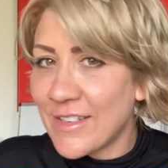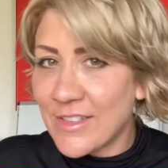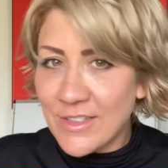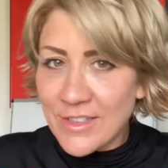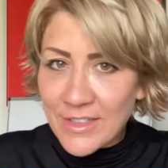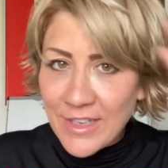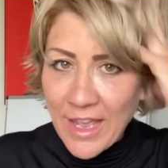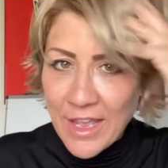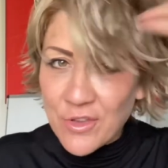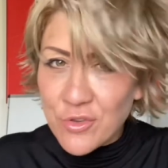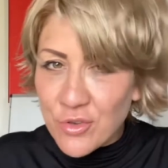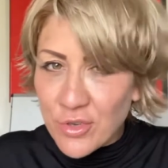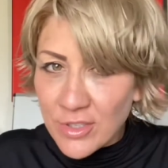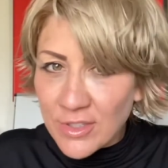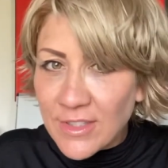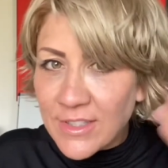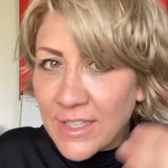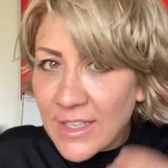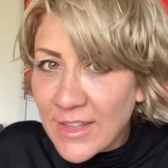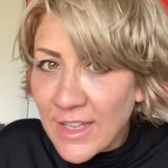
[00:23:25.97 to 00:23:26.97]
yeah, you can
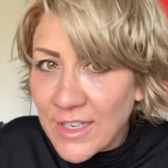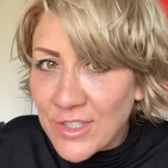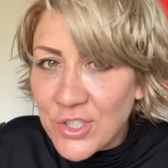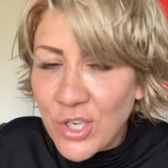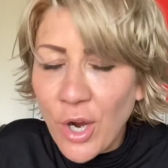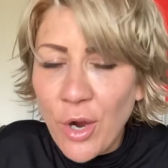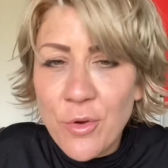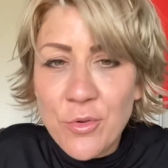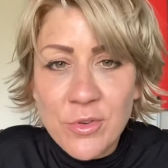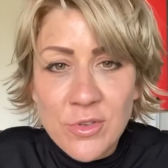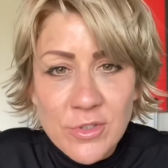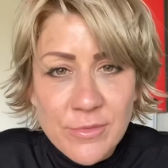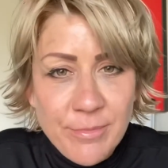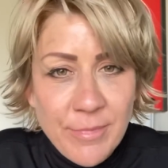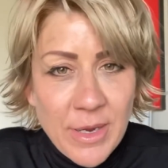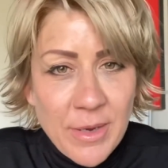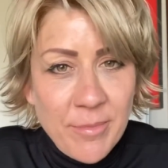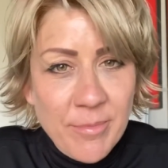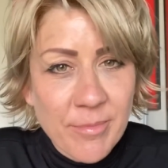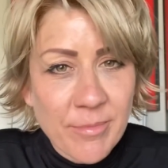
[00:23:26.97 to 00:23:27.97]
see that toner's
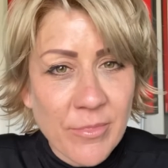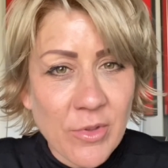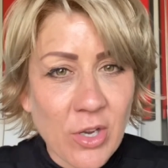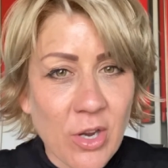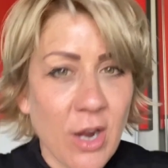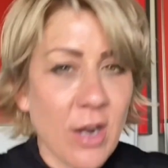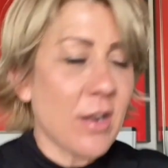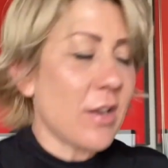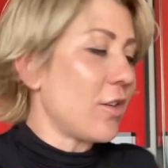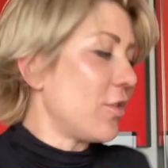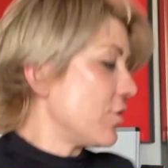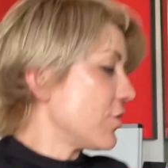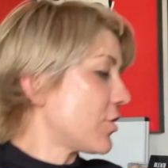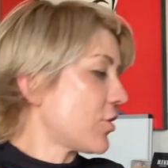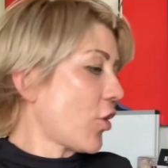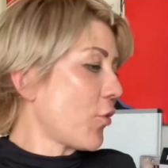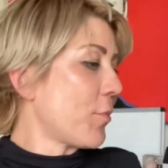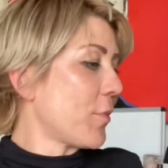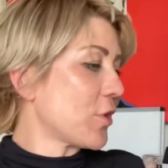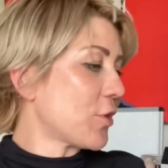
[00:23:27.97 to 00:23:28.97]
made the colour look so
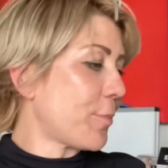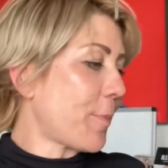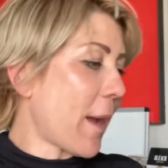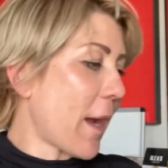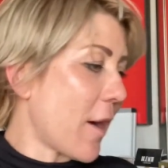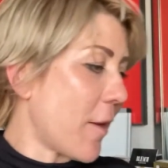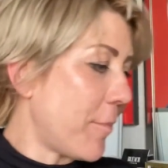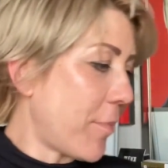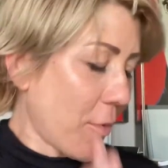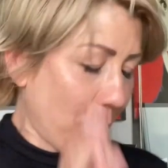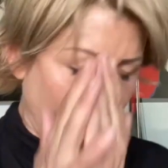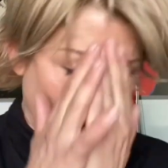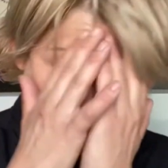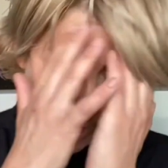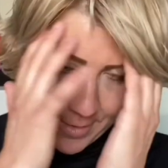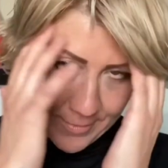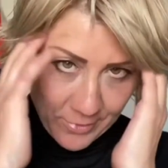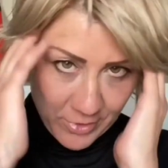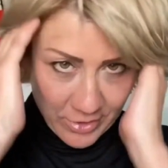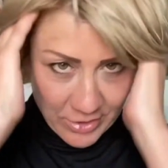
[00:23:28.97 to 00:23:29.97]
much better. But what
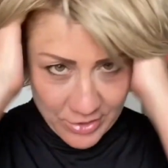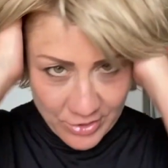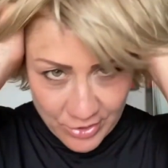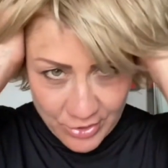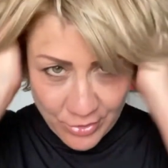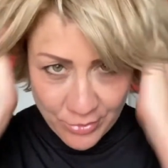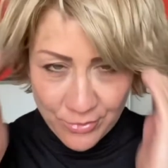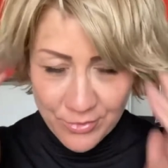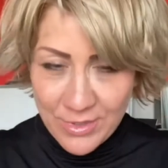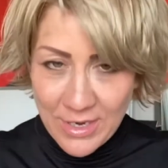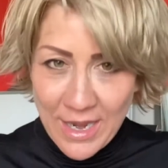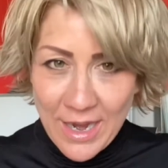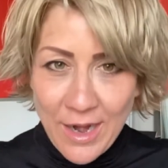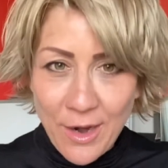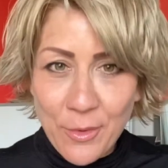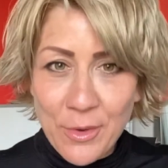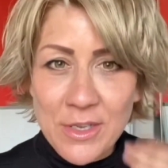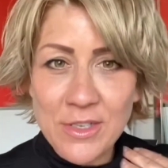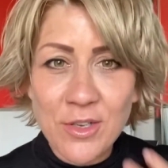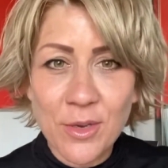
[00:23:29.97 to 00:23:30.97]
I'm going to do now
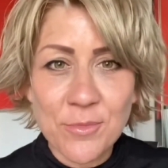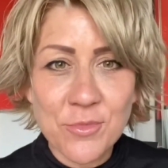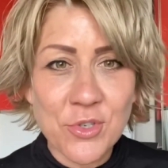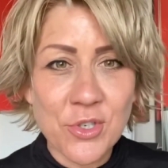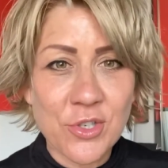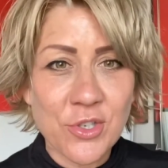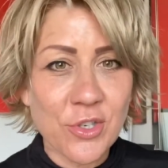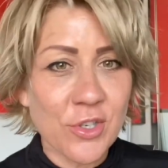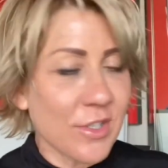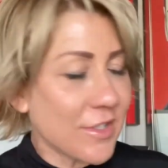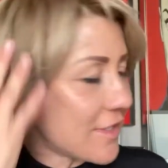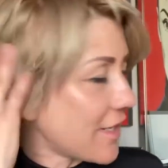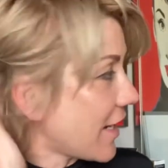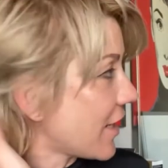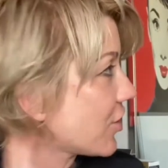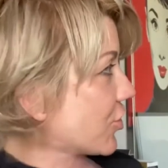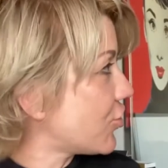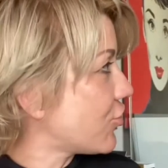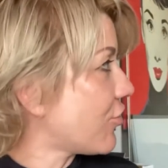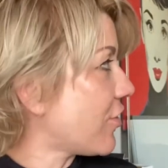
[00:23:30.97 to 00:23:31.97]
is I'm just going to
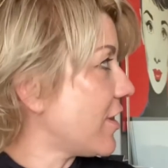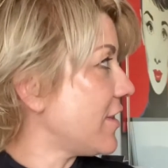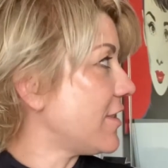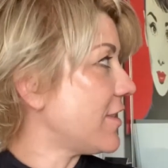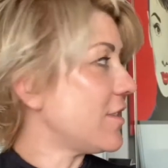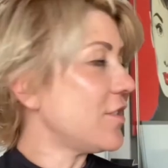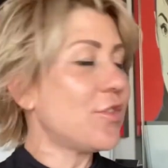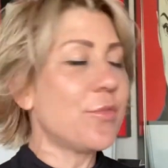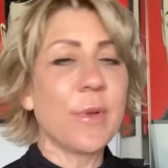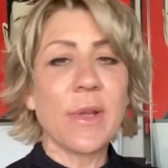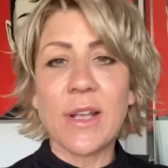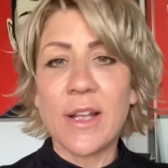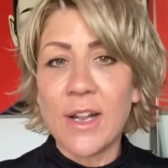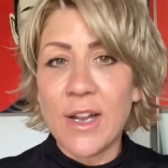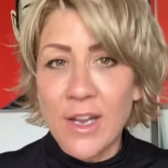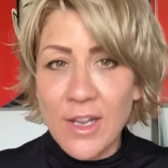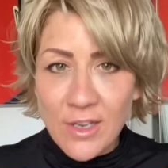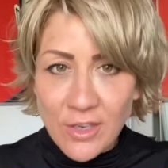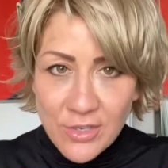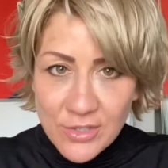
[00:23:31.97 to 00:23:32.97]
texturise into it
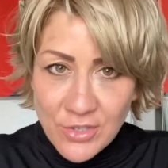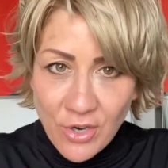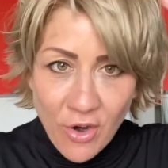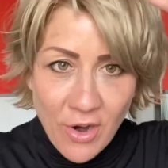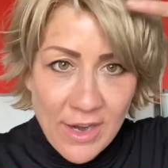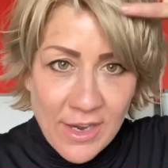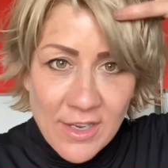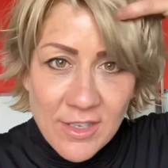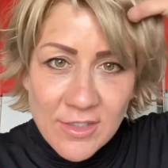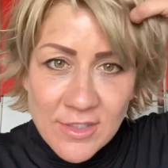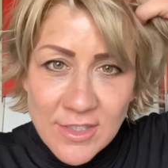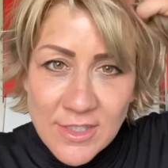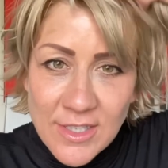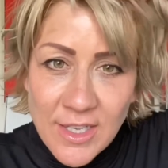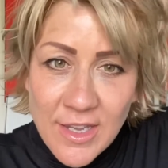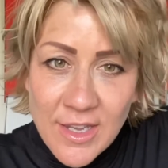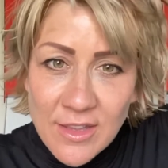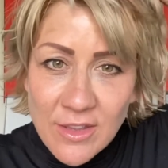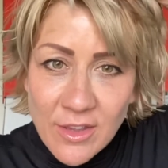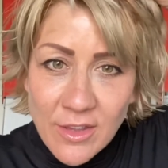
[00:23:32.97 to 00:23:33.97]
because I can
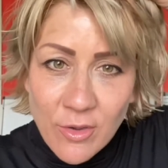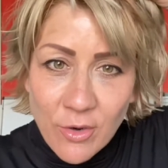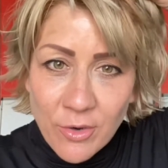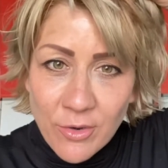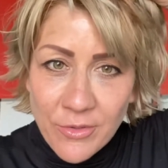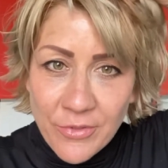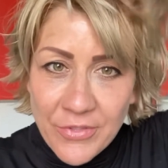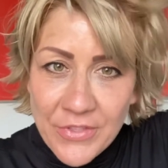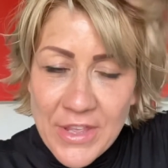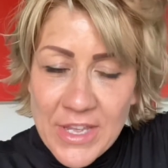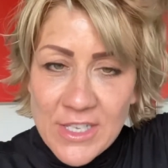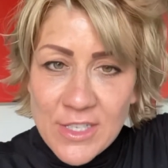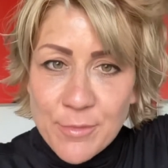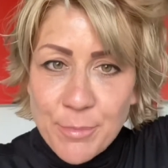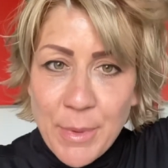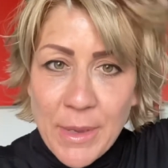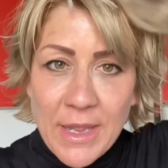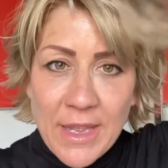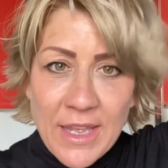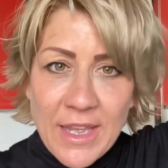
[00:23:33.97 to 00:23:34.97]
see that this
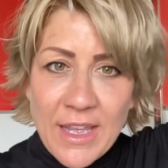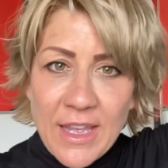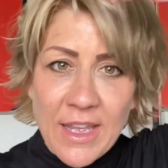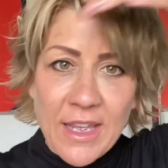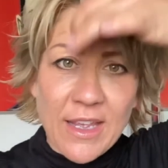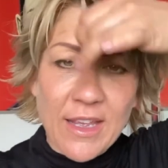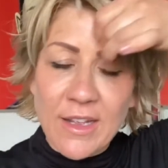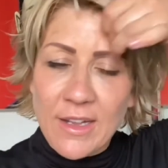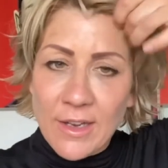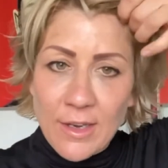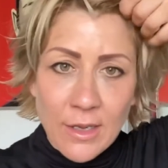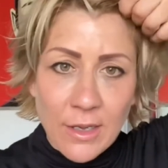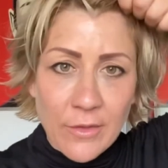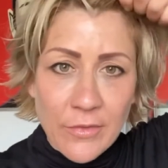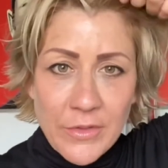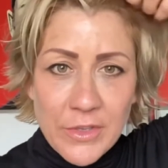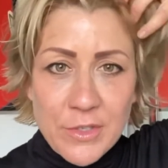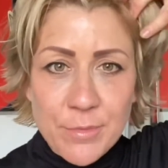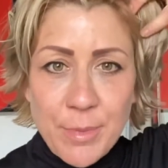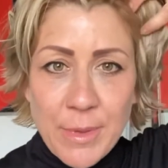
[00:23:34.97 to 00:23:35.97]
bit here and
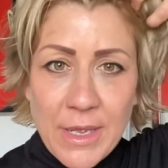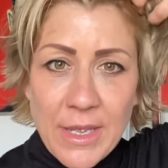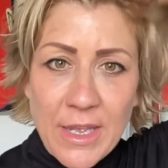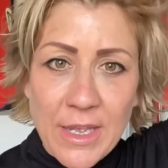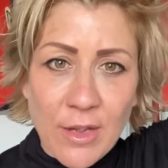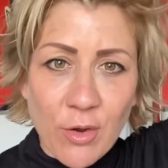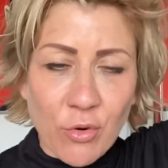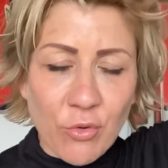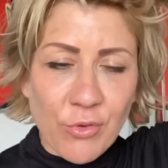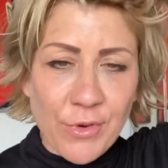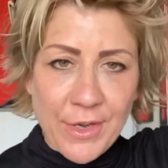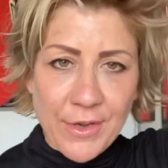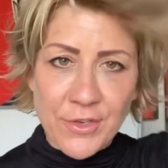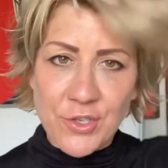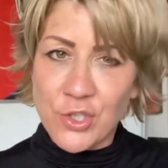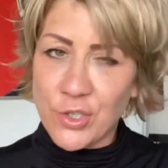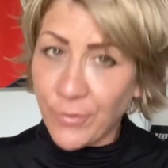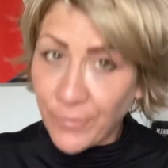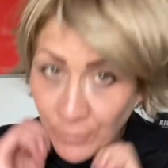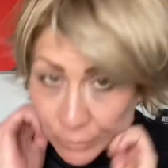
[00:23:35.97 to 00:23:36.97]
this bit here already
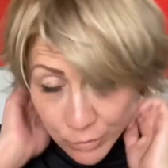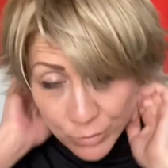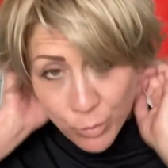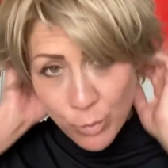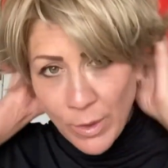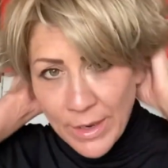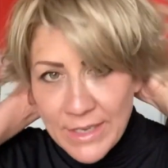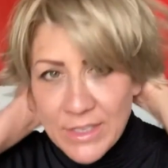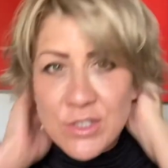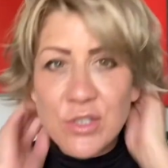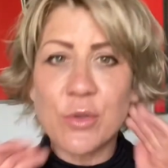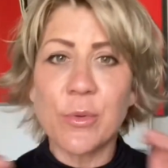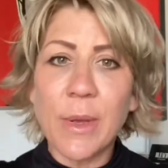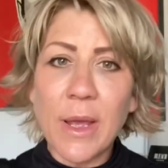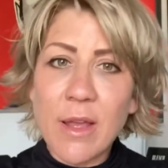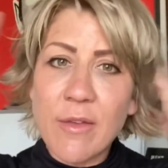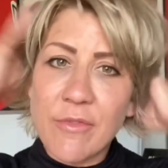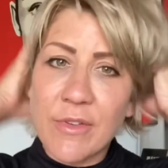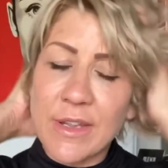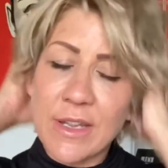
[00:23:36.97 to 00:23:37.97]
just feels way too
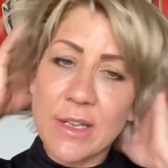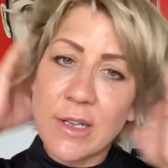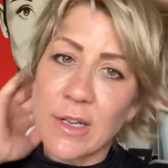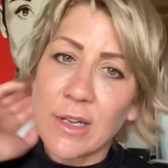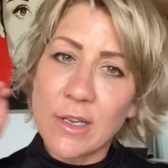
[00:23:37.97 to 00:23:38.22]
heavy.